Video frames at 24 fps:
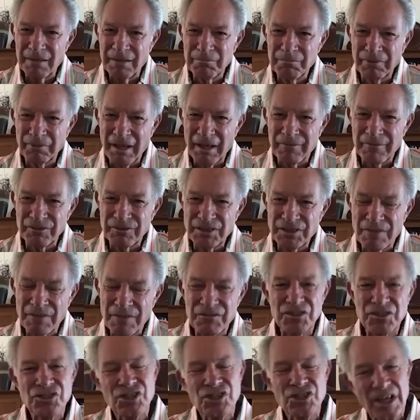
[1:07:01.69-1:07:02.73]
Have you
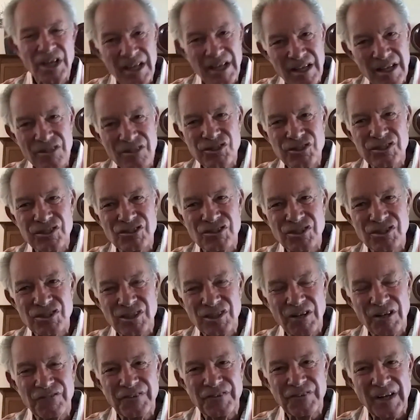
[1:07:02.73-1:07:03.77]
changed their
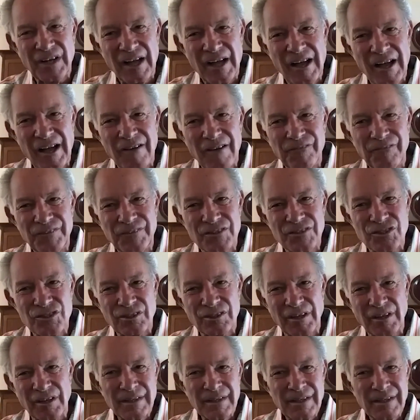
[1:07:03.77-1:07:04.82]
self-confidence level, their
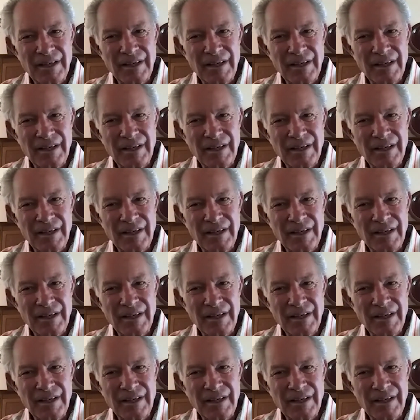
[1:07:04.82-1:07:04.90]
self-esteem?